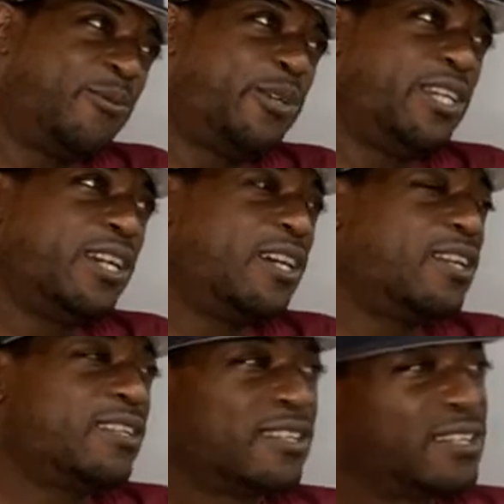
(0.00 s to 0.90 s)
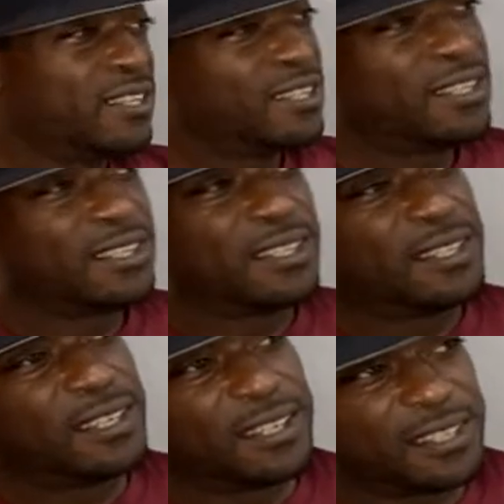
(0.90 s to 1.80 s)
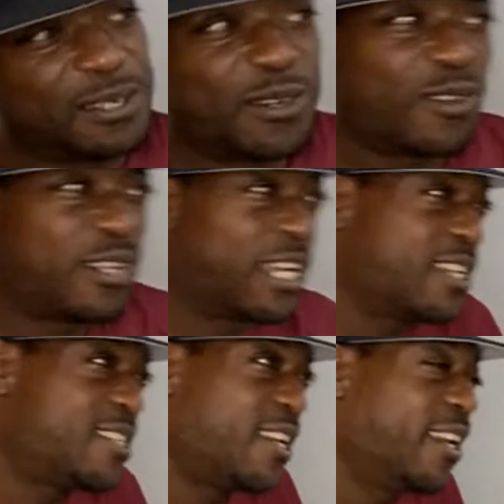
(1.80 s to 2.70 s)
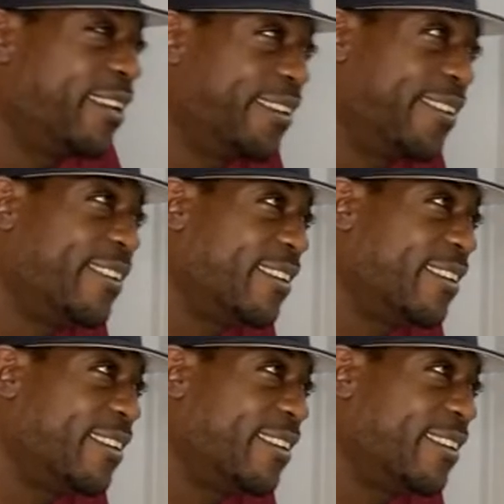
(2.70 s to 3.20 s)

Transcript: Where, you know, like I said